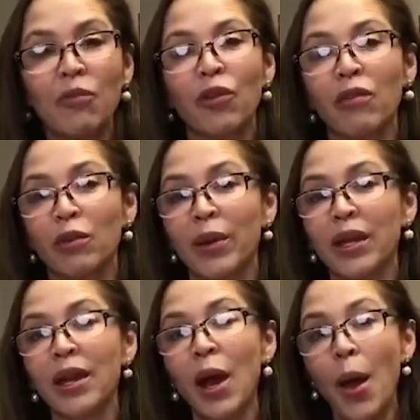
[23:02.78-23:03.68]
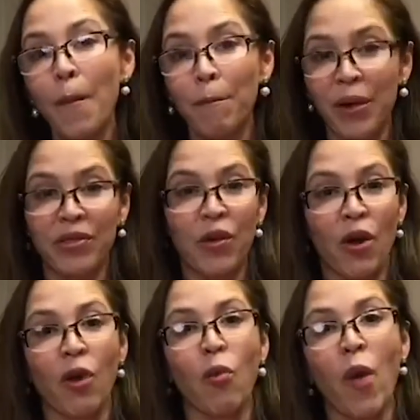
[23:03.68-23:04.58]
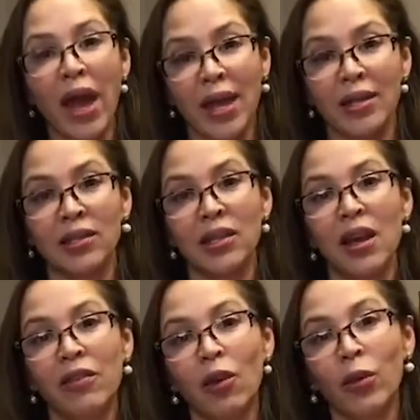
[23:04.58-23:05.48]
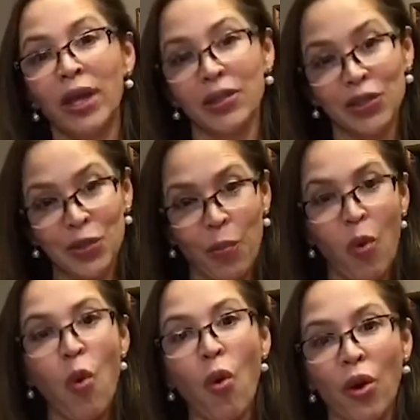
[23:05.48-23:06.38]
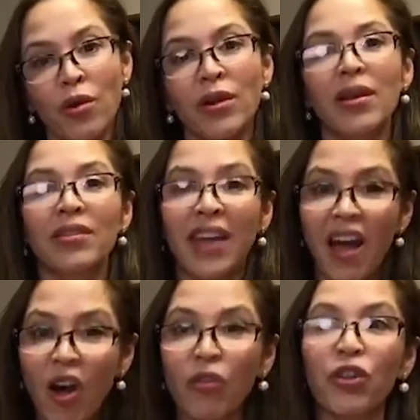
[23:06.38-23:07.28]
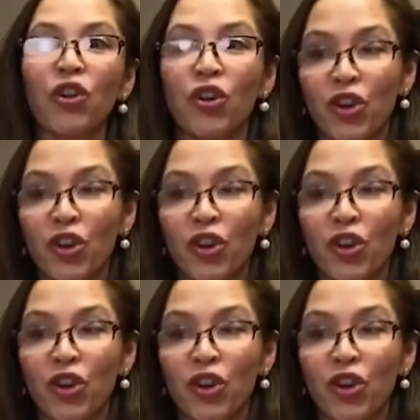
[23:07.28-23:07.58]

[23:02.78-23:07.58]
for everybody, but there are ways that we can support the healthier,